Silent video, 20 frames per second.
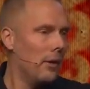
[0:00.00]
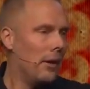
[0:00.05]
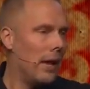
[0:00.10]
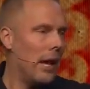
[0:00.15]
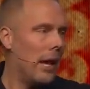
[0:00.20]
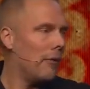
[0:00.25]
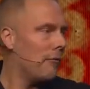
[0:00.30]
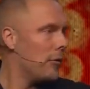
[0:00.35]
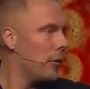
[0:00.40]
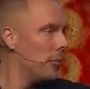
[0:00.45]

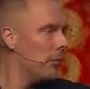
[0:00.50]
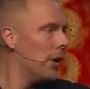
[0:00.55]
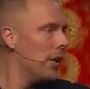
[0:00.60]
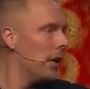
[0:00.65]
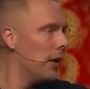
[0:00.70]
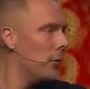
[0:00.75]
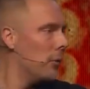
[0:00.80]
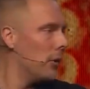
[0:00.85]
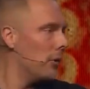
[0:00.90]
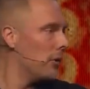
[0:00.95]
That, for
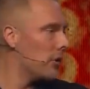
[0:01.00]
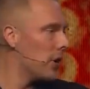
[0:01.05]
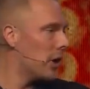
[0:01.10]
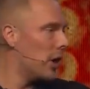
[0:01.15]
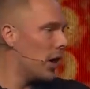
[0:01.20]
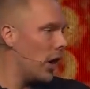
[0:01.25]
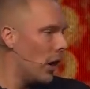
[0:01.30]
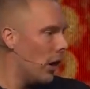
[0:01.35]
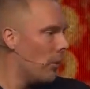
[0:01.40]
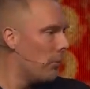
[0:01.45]
me, was the
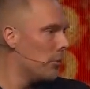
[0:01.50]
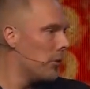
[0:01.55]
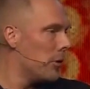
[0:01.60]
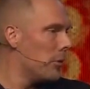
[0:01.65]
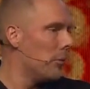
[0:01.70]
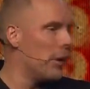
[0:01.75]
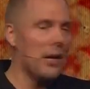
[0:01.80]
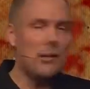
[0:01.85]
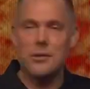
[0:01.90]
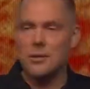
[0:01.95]
come
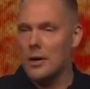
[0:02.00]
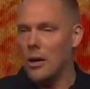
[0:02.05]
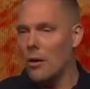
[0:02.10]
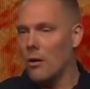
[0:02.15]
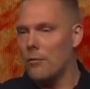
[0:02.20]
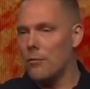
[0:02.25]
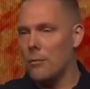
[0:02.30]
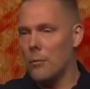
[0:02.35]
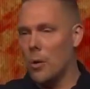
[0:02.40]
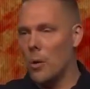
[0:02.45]
to
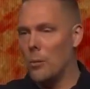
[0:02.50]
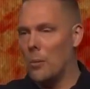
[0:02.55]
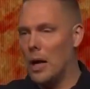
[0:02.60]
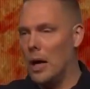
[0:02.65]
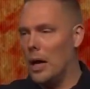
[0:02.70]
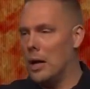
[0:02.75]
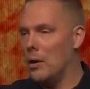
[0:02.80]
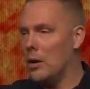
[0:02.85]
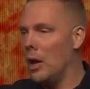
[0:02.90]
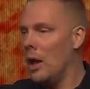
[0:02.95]
myself
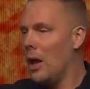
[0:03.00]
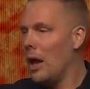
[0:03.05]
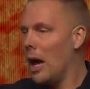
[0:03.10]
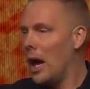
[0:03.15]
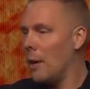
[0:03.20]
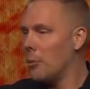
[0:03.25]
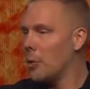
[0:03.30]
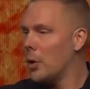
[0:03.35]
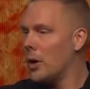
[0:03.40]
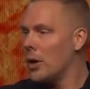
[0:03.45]
moment. And
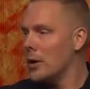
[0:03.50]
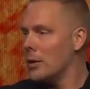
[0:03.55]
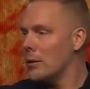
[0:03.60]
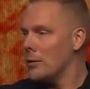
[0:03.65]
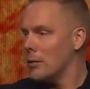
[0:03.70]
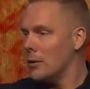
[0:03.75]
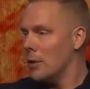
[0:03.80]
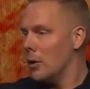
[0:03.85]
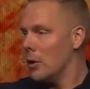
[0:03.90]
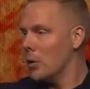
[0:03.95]
I pray to
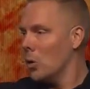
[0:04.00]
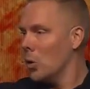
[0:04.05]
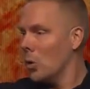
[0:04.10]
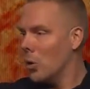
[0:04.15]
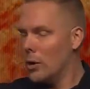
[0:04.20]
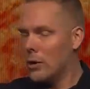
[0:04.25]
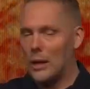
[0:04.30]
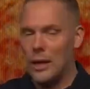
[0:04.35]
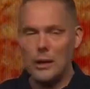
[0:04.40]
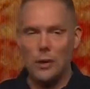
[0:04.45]
the
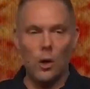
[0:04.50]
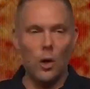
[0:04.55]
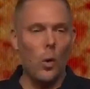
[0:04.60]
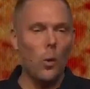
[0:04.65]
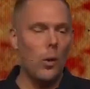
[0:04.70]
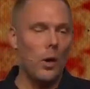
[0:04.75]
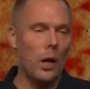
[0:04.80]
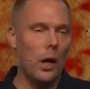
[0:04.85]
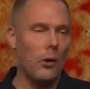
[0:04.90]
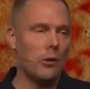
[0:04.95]
Lord that no
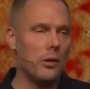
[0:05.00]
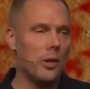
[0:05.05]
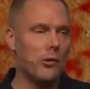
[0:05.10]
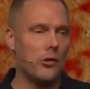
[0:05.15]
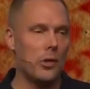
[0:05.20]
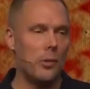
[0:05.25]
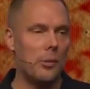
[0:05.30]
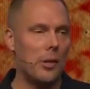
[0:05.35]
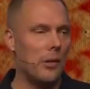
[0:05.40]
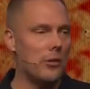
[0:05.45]
one else
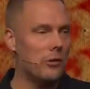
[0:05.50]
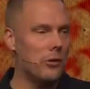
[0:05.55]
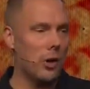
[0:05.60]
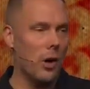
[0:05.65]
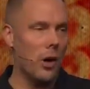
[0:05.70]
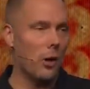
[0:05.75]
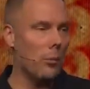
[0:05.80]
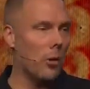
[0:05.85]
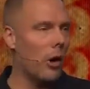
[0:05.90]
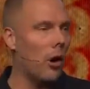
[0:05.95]
has to be as
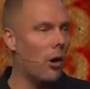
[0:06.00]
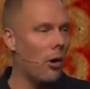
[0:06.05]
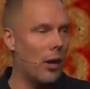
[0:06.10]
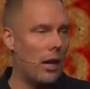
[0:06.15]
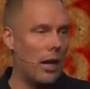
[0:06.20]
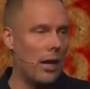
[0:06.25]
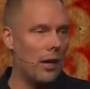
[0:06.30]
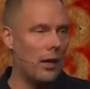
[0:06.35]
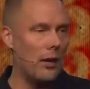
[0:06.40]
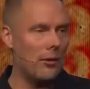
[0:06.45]
dumb or
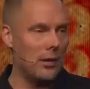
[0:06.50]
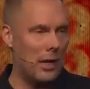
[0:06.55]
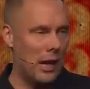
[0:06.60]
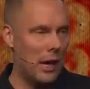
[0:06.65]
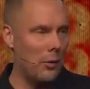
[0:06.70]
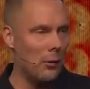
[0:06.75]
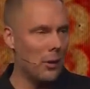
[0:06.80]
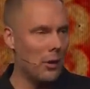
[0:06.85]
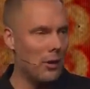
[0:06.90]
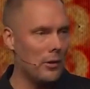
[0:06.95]
hard-headed as
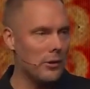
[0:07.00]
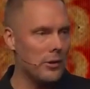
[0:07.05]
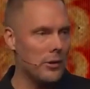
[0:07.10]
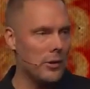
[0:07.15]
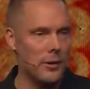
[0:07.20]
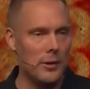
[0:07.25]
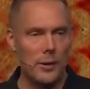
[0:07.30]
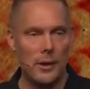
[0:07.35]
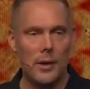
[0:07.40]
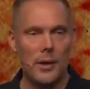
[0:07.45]
I was
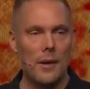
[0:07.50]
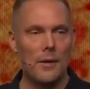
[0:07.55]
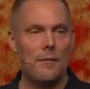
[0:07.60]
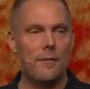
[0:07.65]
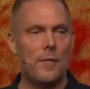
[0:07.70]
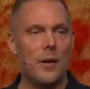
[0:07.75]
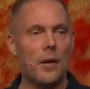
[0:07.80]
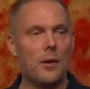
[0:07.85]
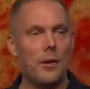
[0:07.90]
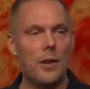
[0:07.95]
to
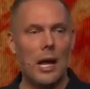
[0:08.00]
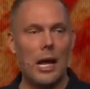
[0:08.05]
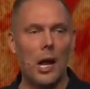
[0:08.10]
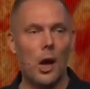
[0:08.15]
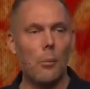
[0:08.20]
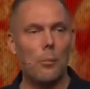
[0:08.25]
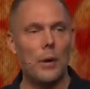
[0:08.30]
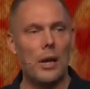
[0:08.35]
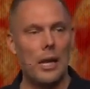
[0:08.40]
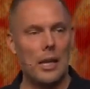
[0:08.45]
figure that
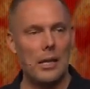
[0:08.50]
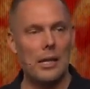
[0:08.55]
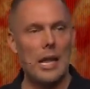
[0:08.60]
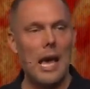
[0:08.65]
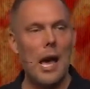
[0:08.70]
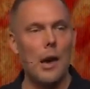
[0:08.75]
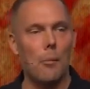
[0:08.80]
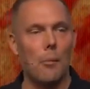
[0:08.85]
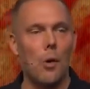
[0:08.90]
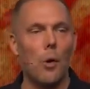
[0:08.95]
out. But in
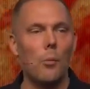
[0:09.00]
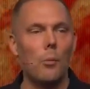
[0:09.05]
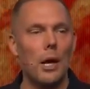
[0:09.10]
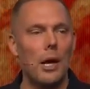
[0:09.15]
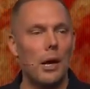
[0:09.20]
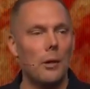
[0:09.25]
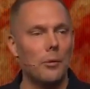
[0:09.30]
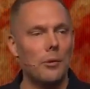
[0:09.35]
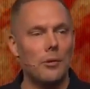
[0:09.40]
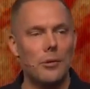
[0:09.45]
that
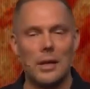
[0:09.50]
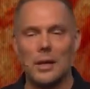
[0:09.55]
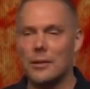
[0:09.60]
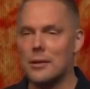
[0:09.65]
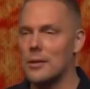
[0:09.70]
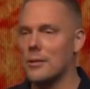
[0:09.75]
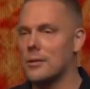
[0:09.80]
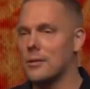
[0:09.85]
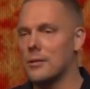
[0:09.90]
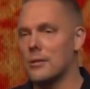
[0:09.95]
moment, I was
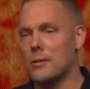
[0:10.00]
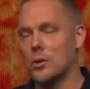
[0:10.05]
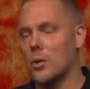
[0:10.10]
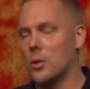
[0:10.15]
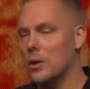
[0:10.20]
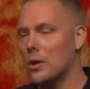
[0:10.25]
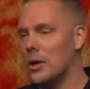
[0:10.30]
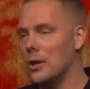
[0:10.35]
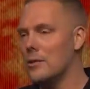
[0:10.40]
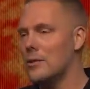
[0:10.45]
like, this is
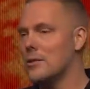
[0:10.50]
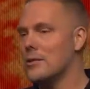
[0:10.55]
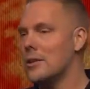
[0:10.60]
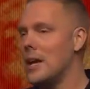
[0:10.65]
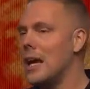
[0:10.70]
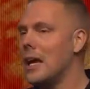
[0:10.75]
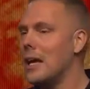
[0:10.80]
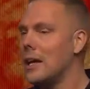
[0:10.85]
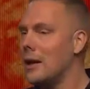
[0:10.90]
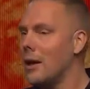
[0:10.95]

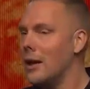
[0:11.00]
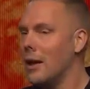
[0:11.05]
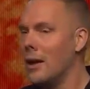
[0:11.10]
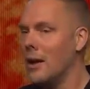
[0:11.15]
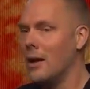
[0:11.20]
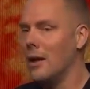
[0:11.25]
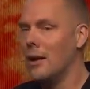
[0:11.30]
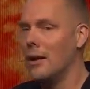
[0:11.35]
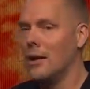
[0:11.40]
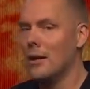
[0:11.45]
insane.
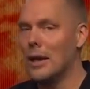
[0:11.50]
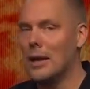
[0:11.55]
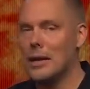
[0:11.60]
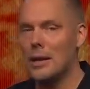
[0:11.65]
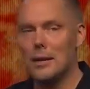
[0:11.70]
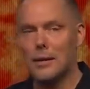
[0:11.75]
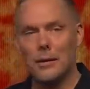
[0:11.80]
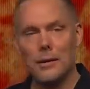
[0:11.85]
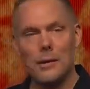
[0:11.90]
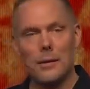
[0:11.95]

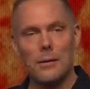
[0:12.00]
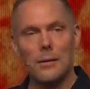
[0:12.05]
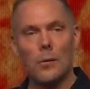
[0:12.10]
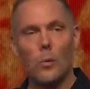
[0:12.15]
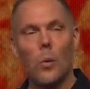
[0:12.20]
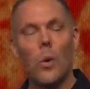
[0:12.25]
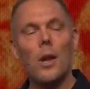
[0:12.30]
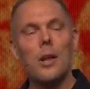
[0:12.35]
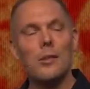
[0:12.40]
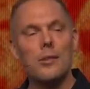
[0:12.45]
Like,
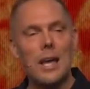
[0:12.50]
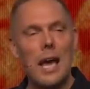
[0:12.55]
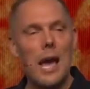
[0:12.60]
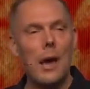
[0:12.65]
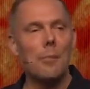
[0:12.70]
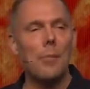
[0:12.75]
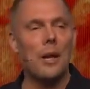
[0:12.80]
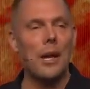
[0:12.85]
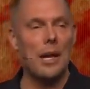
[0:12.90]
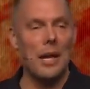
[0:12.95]
what is
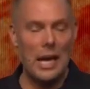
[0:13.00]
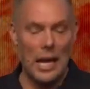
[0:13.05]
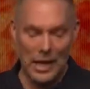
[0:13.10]
happening?